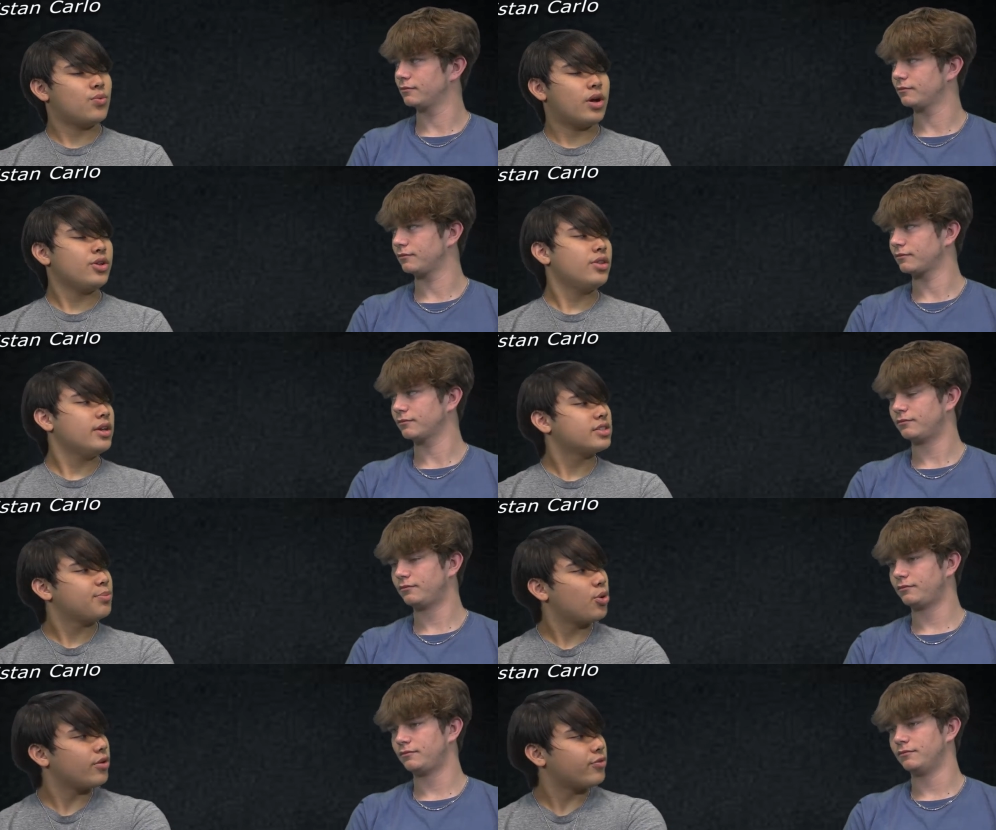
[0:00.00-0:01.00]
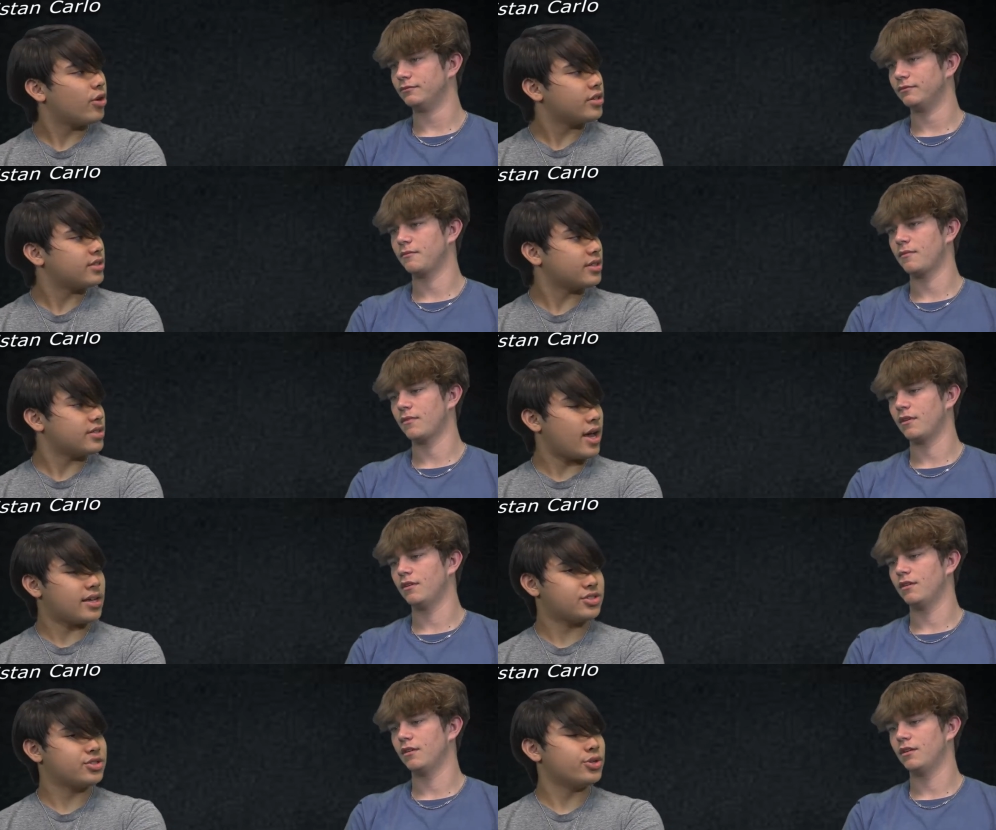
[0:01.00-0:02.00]
Speaker 1: why do you think it's important for us
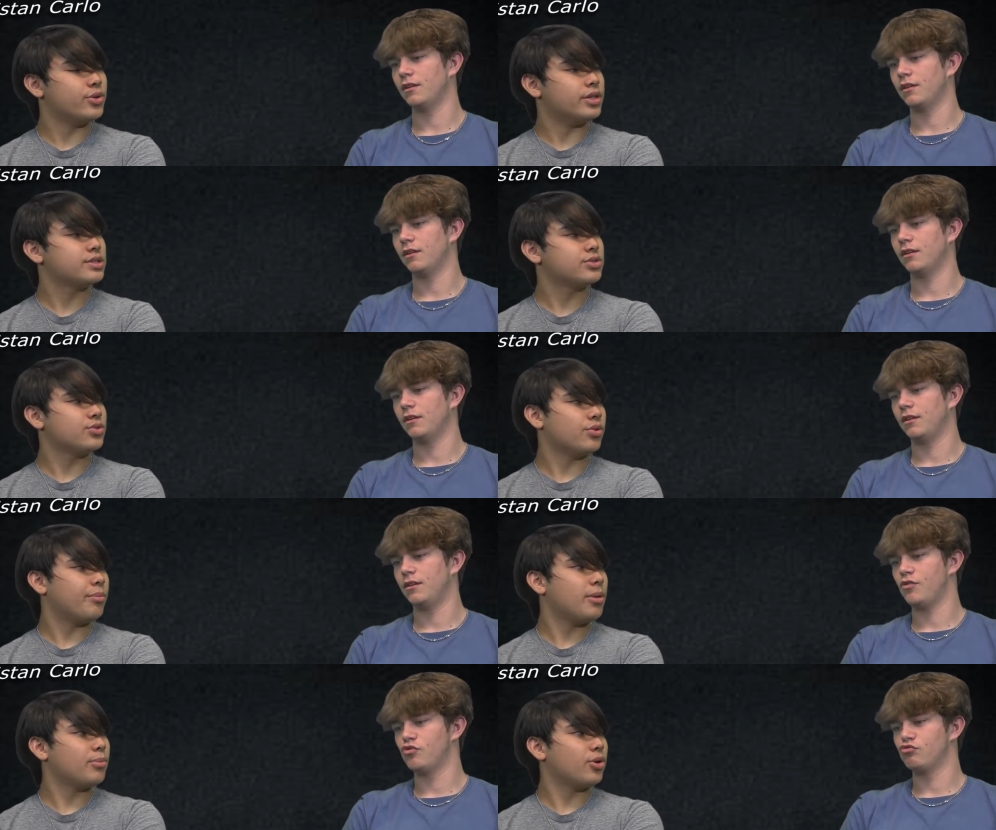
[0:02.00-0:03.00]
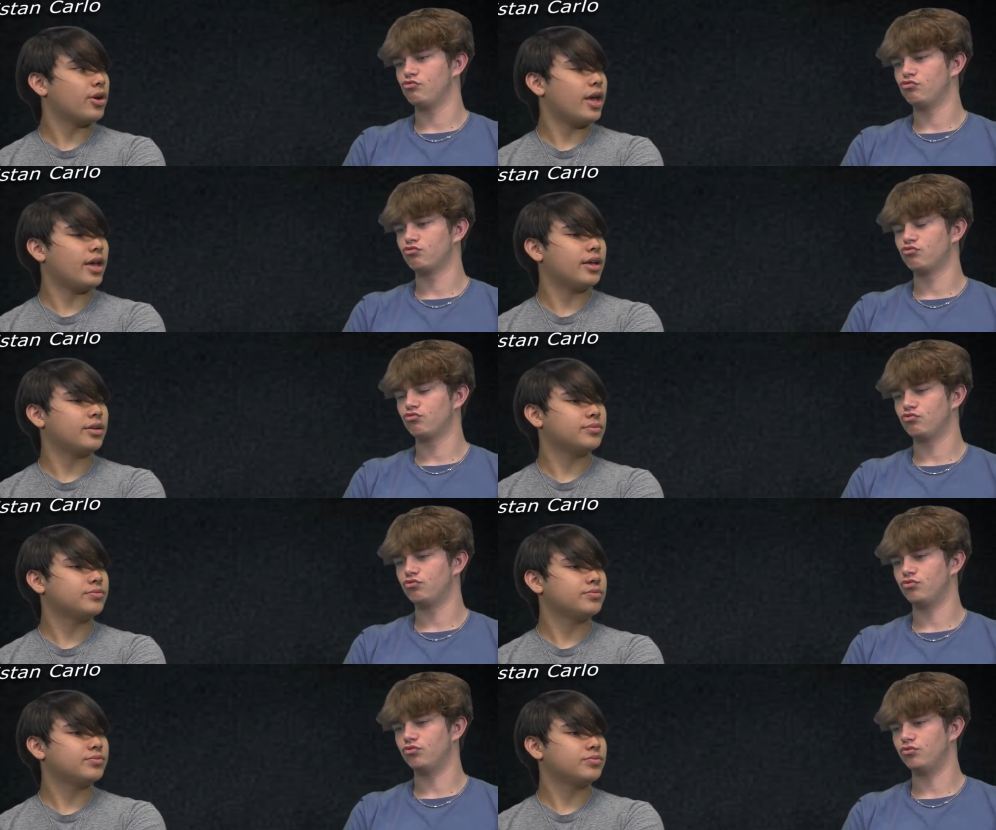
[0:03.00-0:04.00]
as students to remember and
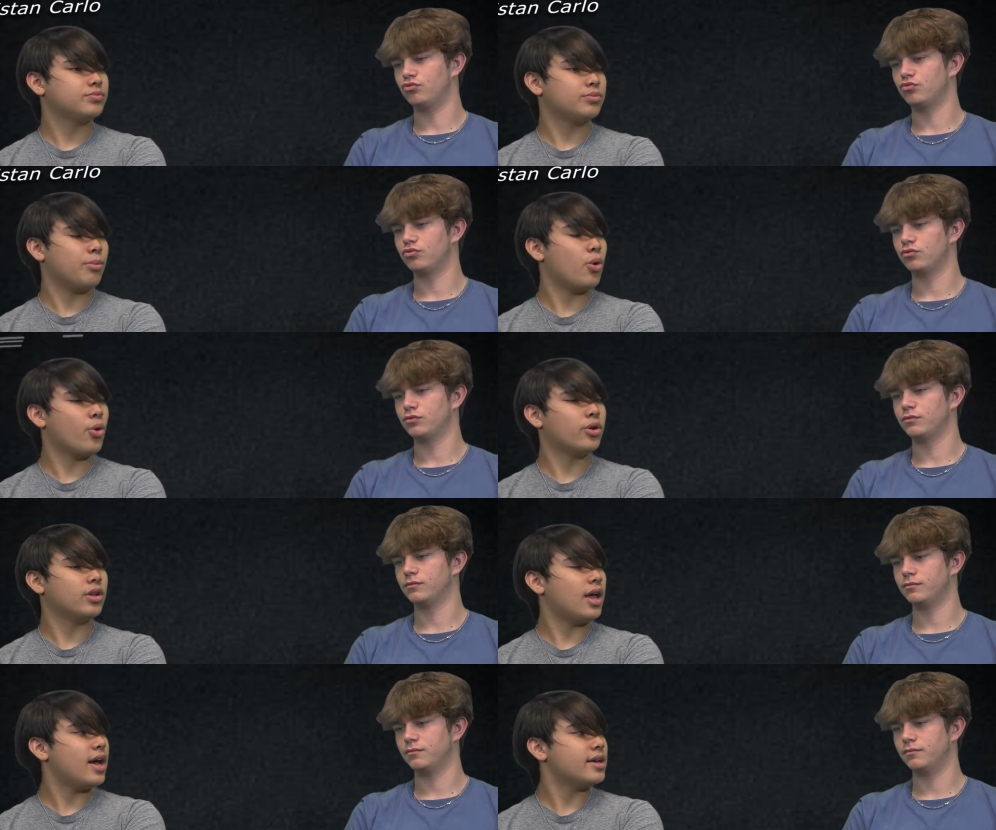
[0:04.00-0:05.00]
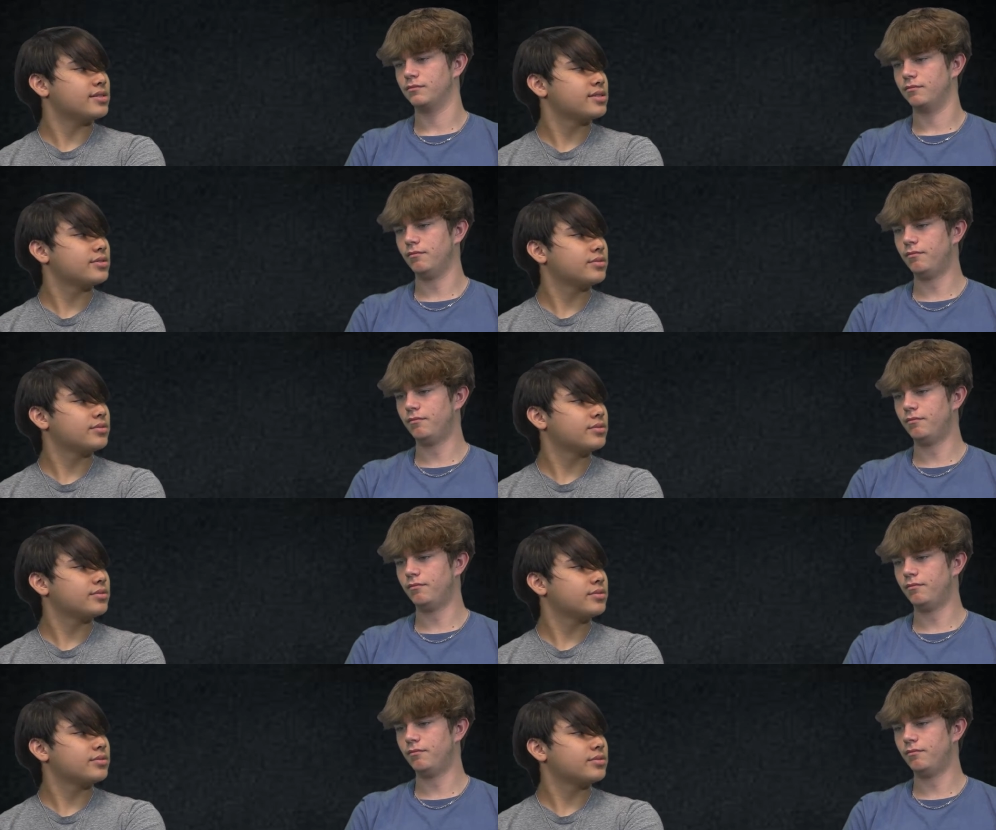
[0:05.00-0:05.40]
memorialize